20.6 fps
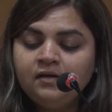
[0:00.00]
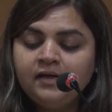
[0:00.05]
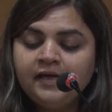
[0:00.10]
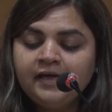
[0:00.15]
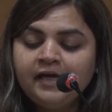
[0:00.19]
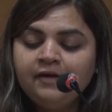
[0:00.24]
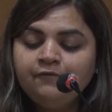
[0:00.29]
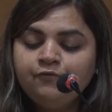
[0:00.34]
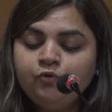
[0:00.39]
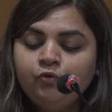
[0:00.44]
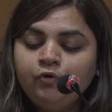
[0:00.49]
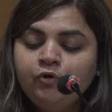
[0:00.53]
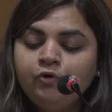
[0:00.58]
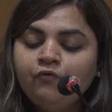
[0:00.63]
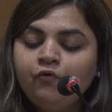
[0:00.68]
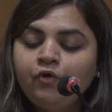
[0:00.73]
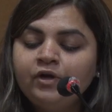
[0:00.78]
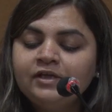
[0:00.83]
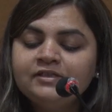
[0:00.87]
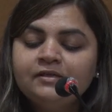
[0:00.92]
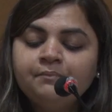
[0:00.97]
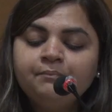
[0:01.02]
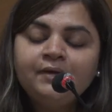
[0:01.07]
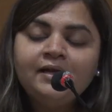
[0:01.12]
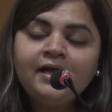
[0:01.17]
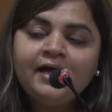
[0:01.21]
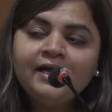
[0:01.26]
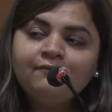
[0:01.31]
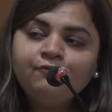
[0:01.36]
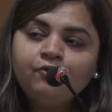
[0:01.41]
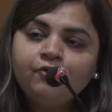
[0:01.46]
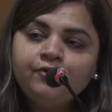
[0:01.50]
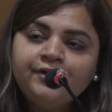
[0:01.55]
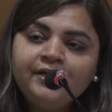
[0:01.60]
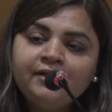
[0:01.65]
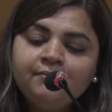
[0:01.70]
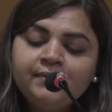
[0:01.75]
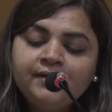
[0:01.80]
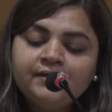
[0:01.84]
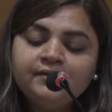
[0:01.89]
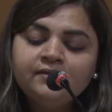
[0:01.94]
Like I have told you, for example, I have
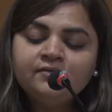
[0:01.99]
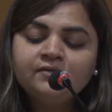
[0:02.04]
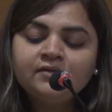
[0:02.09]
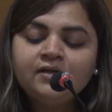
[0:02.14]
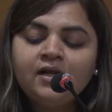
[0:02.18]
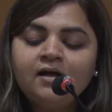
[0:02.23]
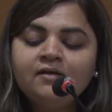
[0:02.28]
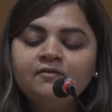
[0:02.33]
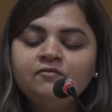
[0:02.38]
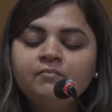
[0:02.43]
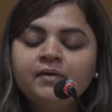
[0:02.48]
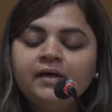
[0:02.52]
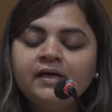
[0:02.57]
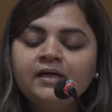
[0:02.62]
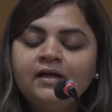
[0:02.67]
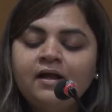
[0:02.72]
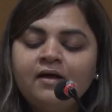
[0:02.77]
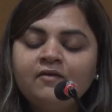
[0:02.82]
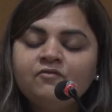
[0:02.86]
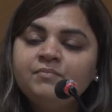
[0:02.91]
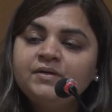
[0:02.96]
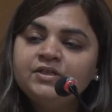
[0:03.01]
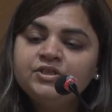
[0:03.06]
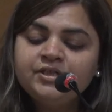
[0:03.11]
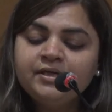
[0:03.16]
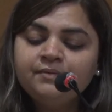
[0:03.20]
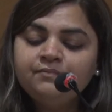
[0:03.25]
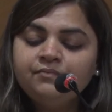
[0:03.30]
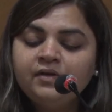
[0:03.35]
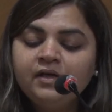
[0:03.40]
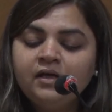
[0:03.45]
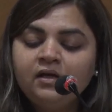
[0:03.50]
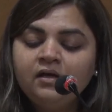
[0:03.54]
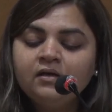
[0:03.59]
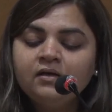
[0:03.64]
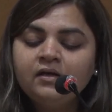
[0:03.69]
already made this class, my class BGMC,